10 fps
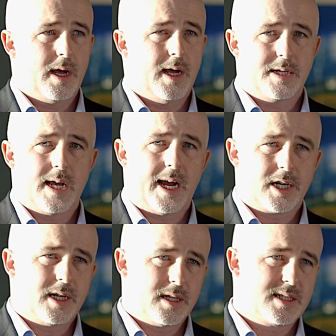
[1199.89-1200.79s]
is
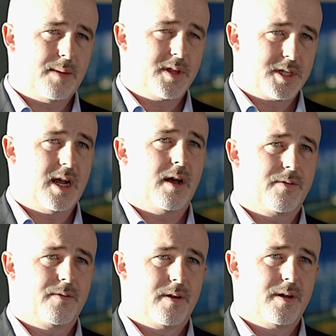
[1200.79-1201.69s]
actually some of the
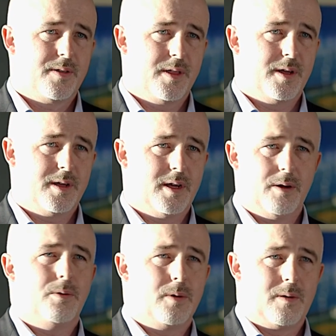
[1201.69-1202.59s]
stuff that
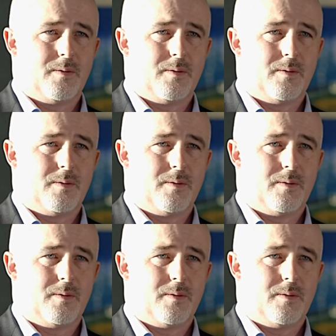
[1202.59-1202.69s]
you